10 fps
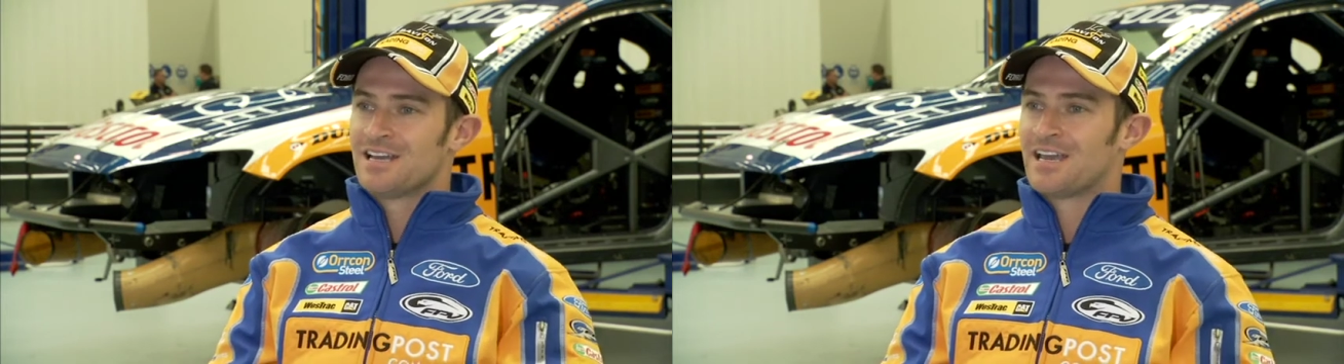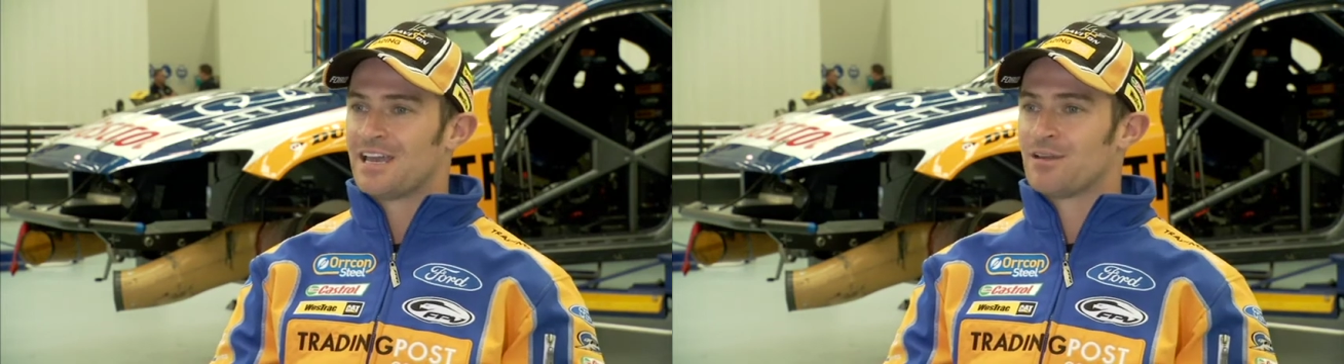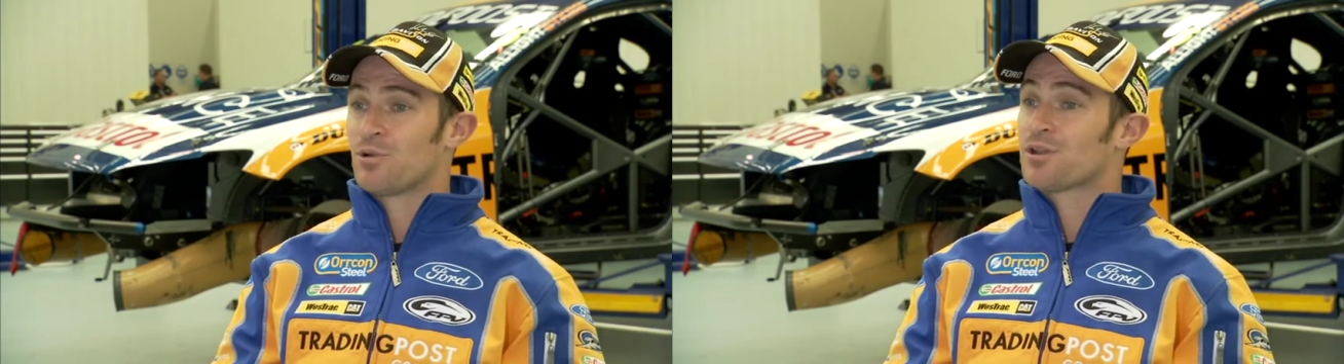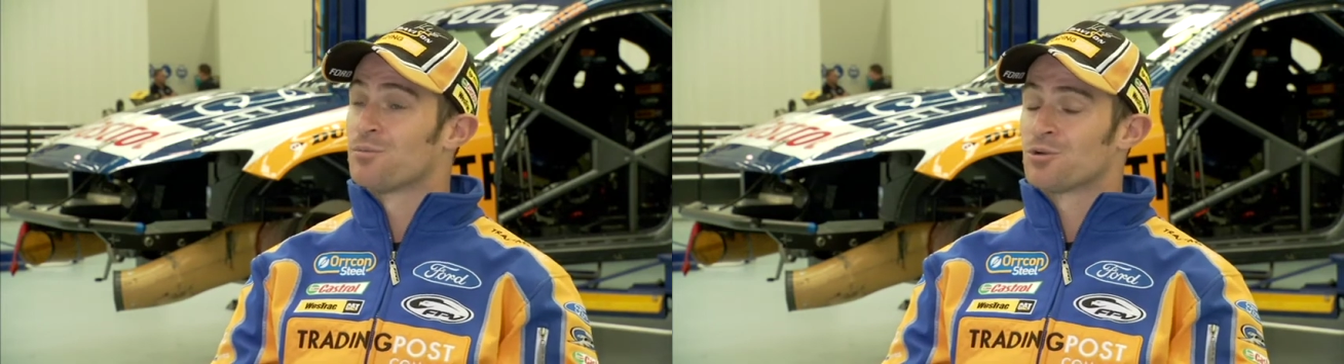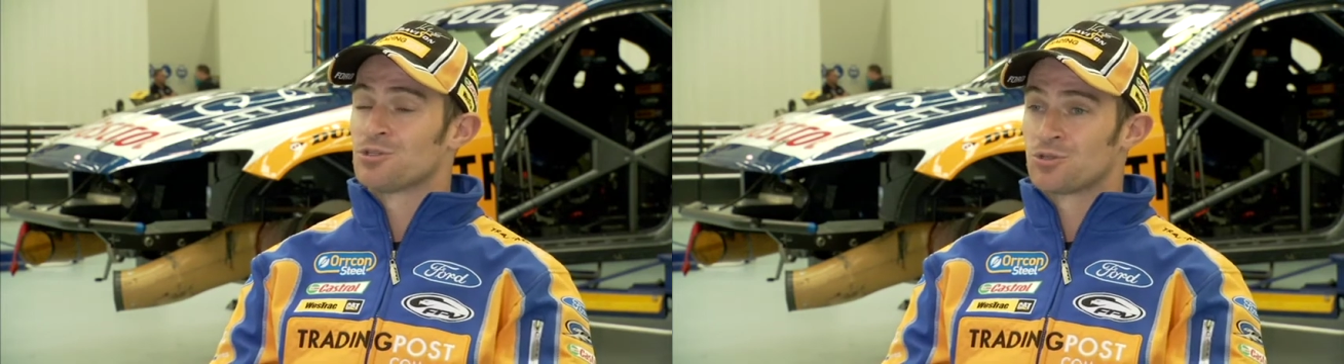and one of the
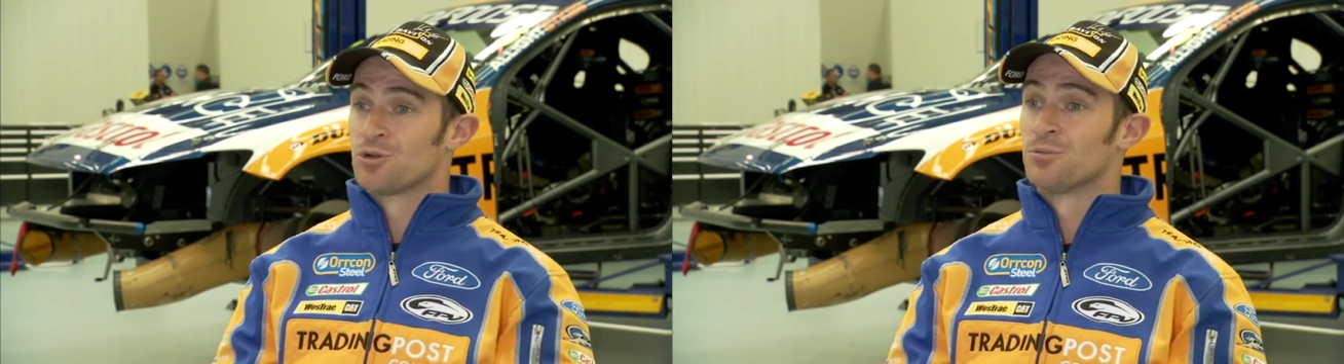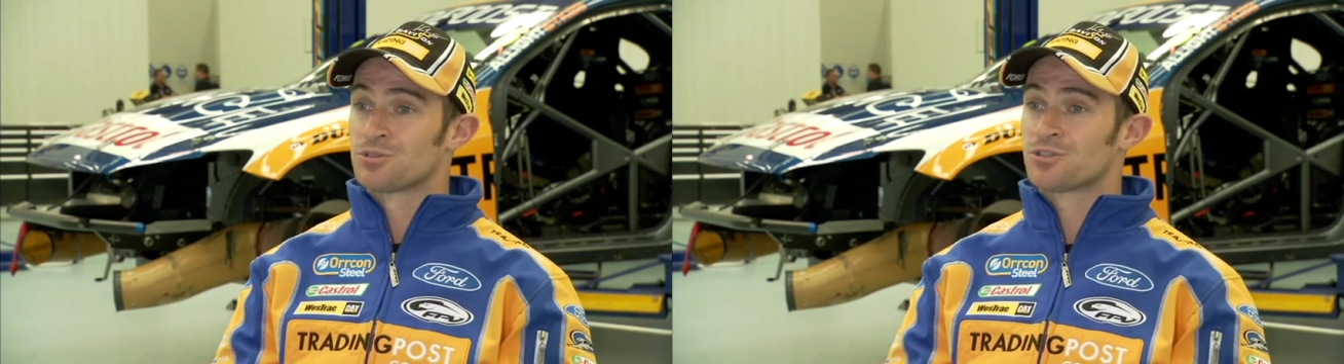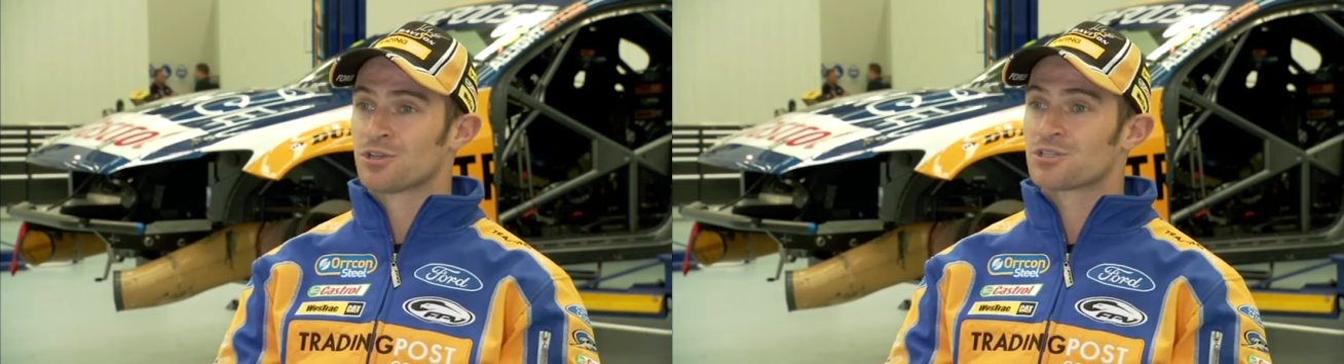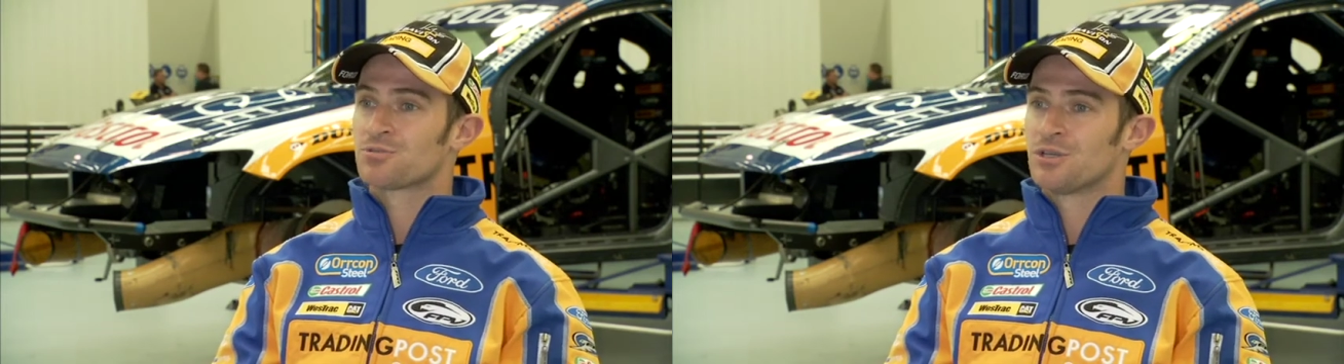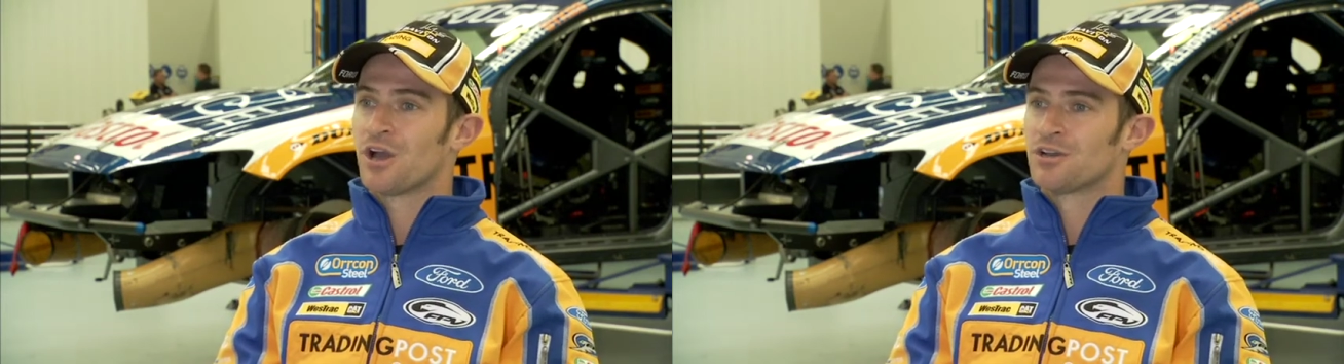more enjoyable circuits
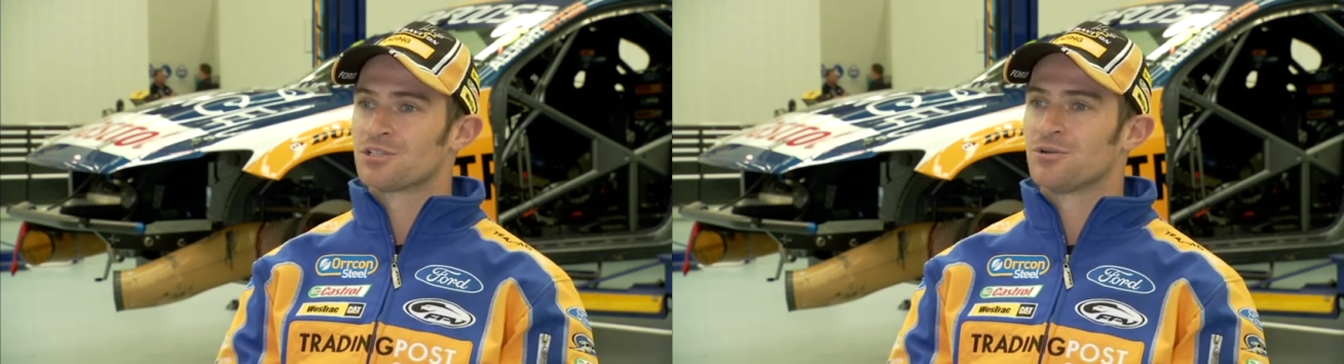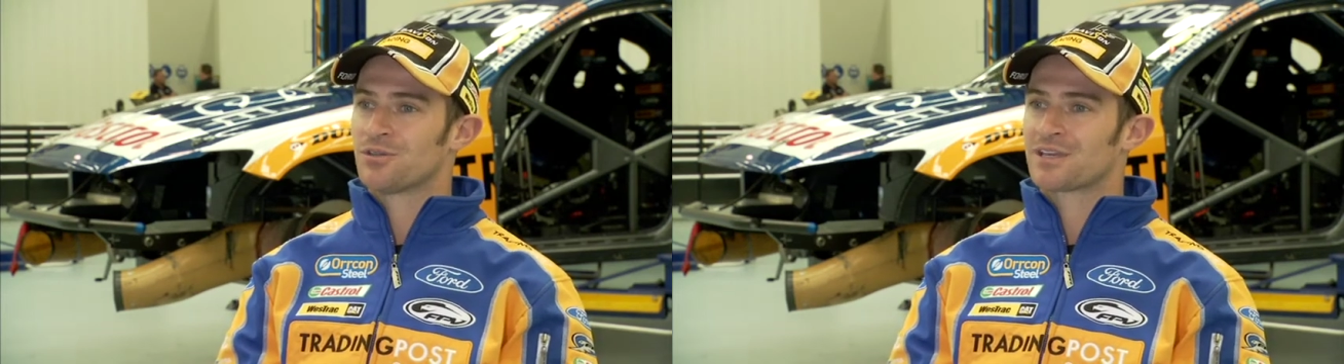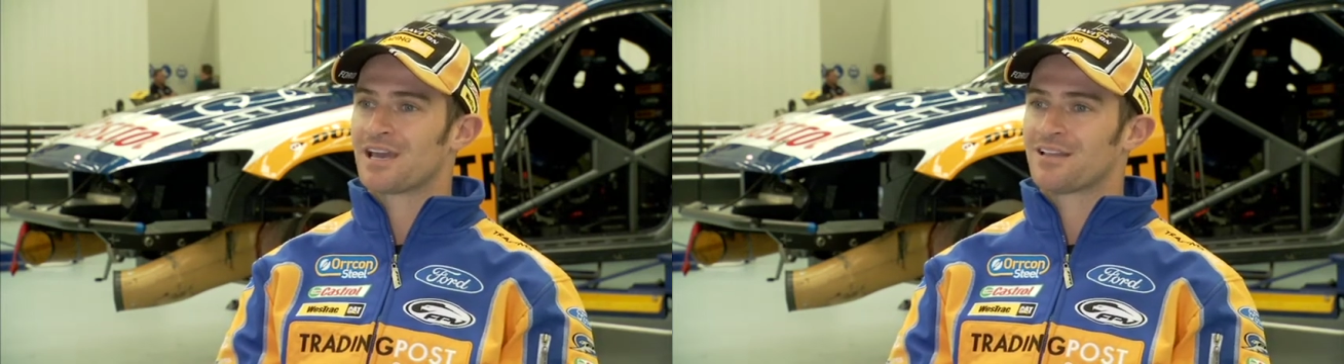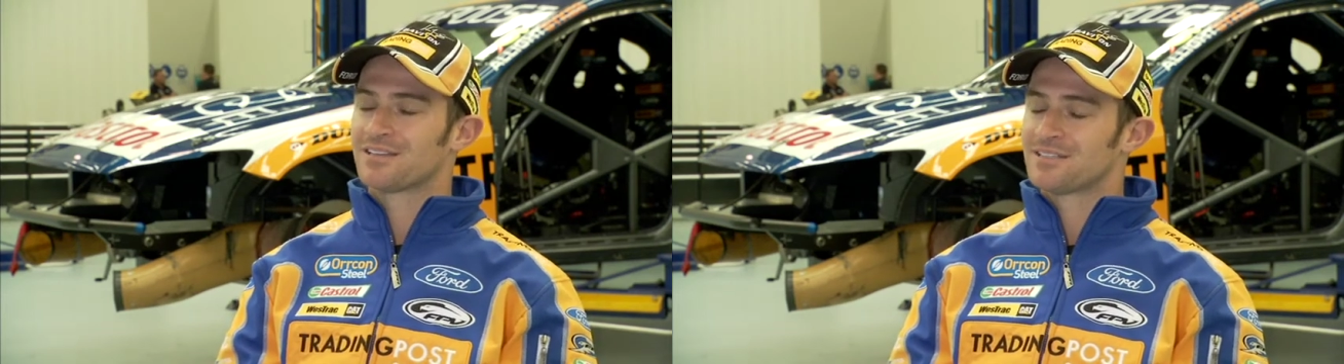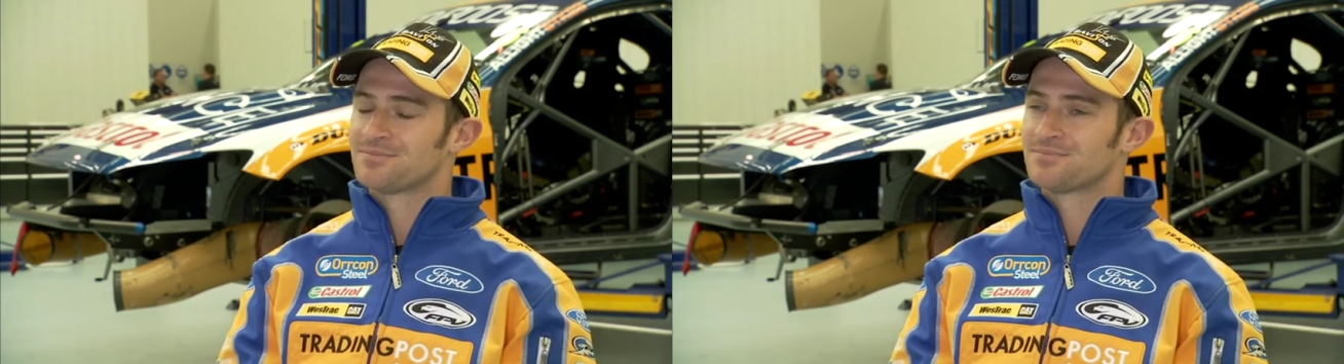we go to on the calendar.